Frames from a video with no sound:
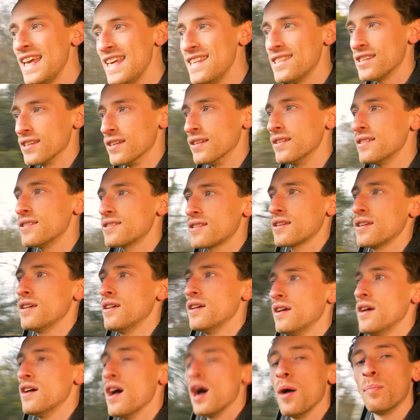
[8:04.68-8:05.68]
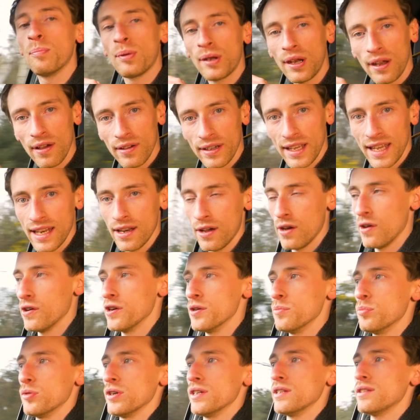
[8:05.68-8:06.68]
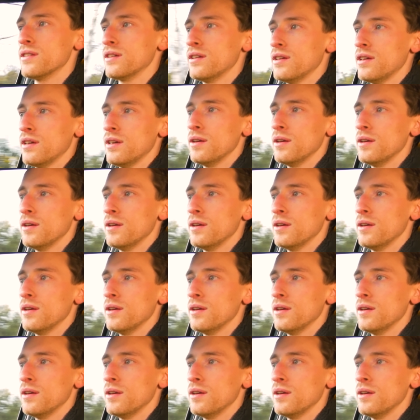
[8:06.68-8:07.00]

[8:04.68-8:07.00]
isn't a plug-in hybrid.